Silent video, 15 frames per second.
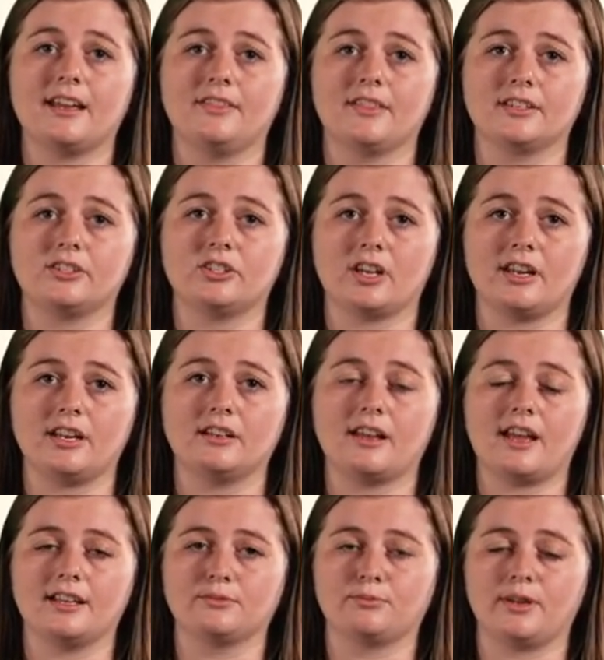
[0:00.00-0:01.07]
in this gene
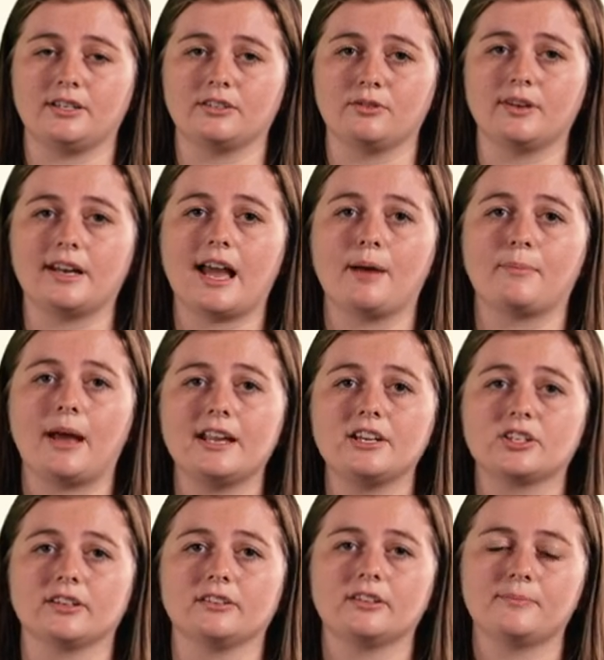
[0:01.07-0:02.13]
as we do in our
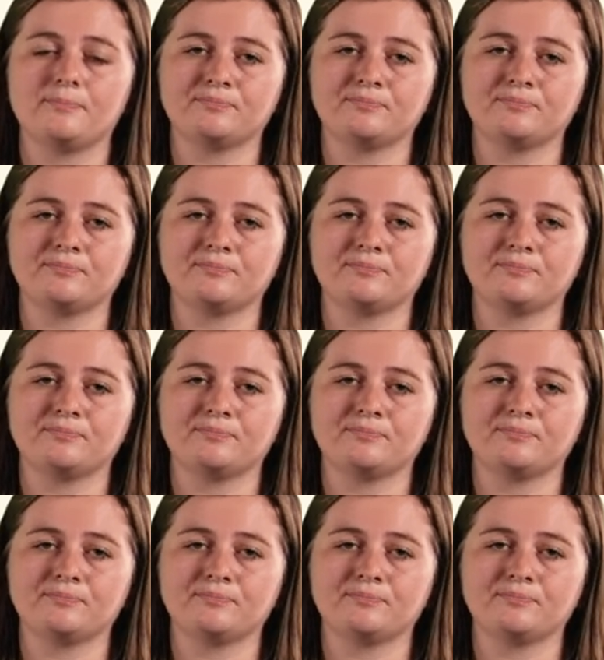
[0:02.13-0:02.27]
patient.